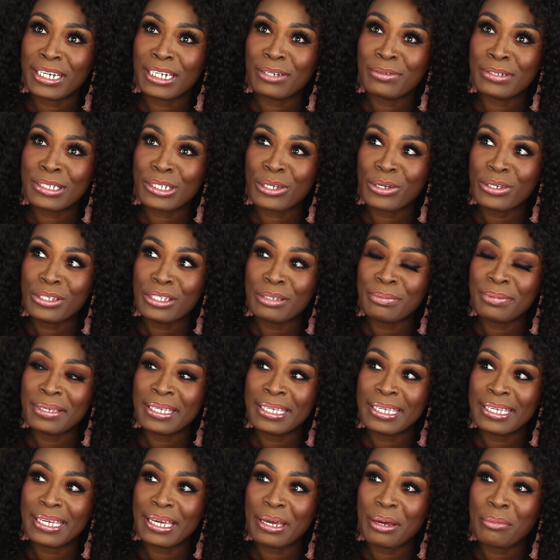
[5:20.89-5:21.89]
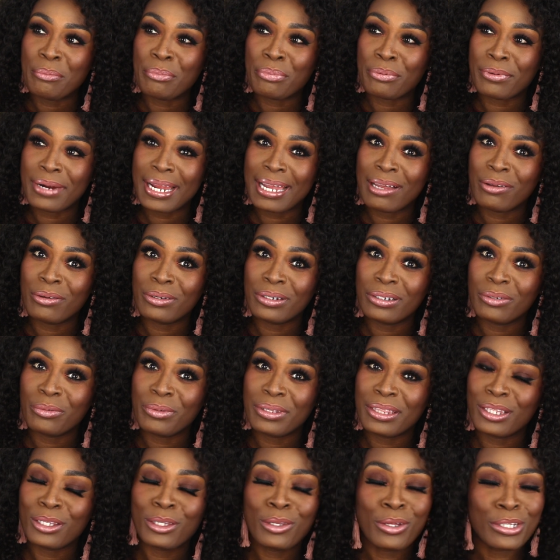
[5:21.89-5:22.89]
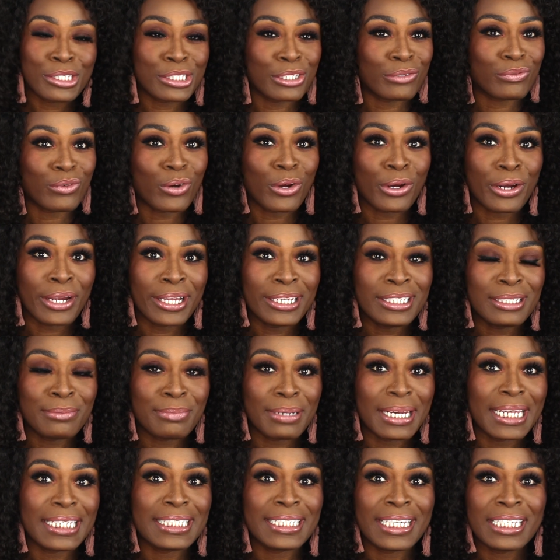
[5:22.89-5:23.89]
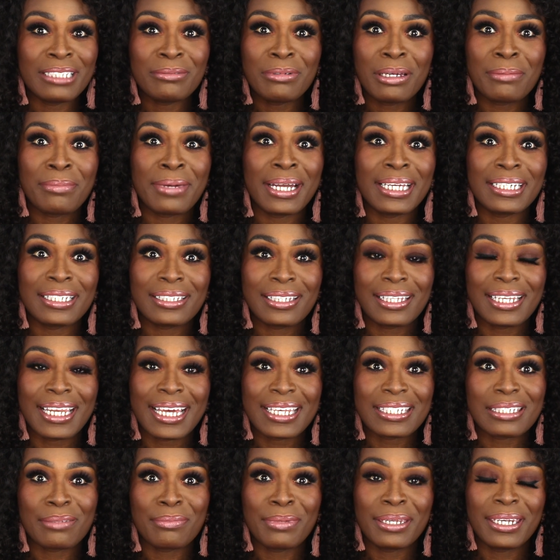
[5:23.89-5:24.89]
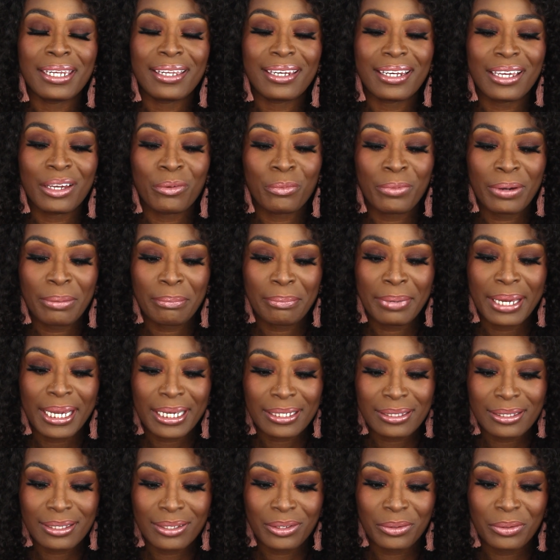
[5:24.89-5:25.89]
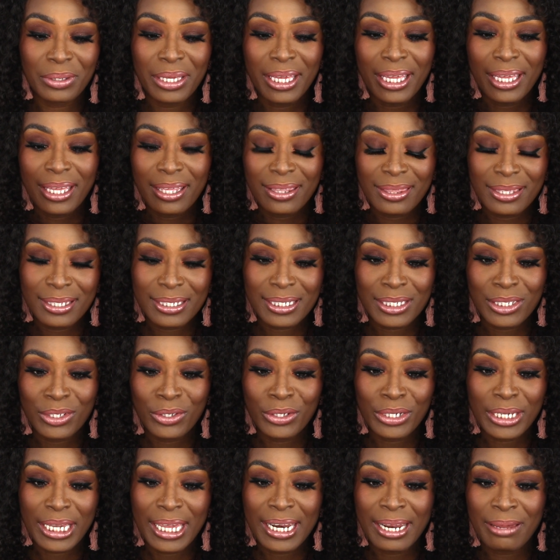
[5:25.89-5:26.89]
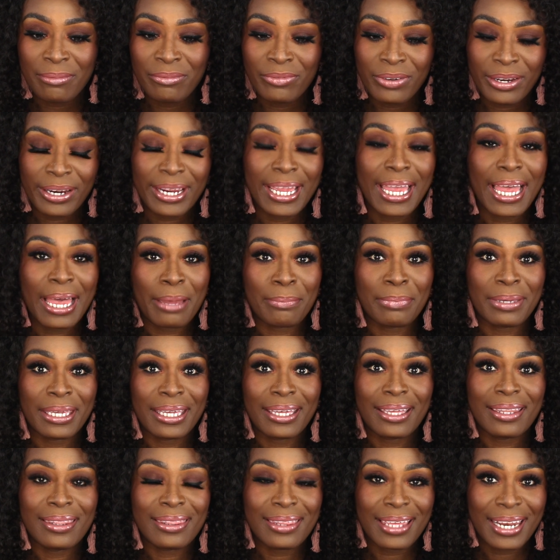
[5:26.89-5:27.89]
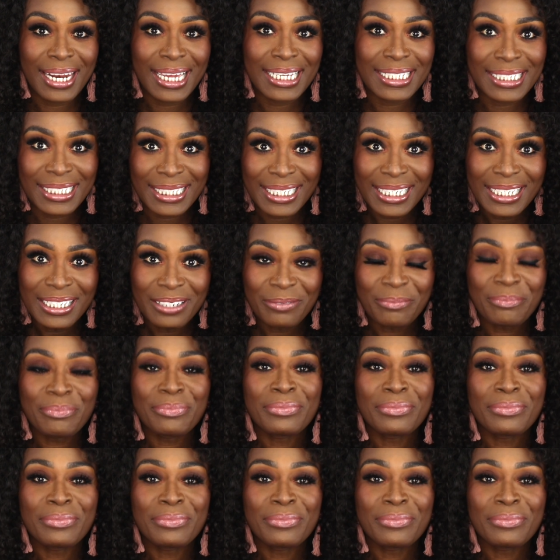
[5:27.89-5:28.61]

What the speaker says: It was going to be a brown with lots of orange, but I changed my mind at the last minute and went back to this look, and I'm very happy that I did.